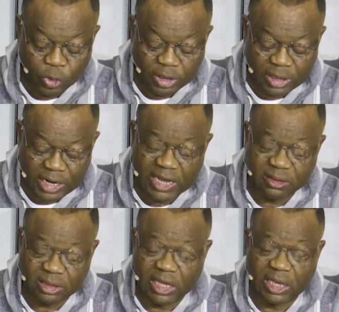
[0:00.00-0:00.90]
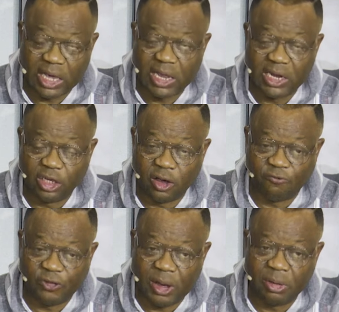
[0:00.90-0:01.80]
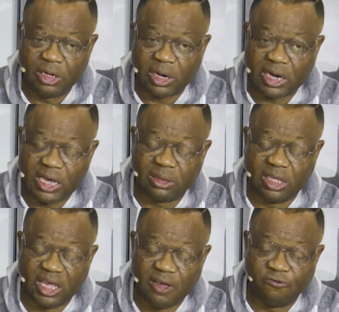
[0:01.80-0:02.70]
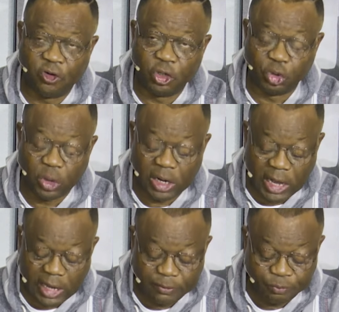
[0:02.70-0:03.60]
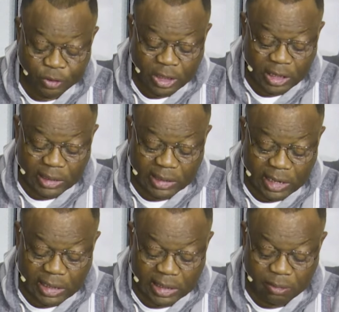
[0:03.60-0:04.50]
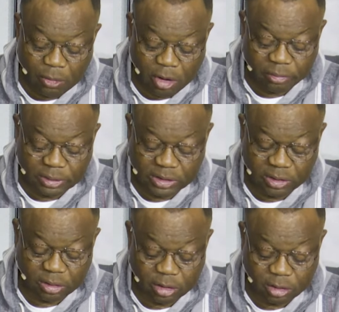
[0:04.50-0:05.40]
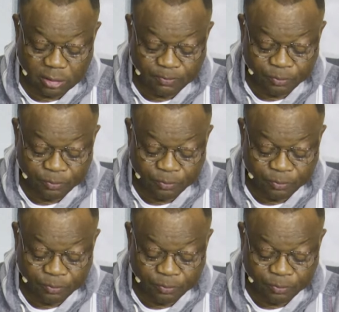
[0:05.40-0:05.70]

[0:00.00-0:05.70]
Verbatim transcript: will rise again in your family, rise again for you and I in the name of Jesus.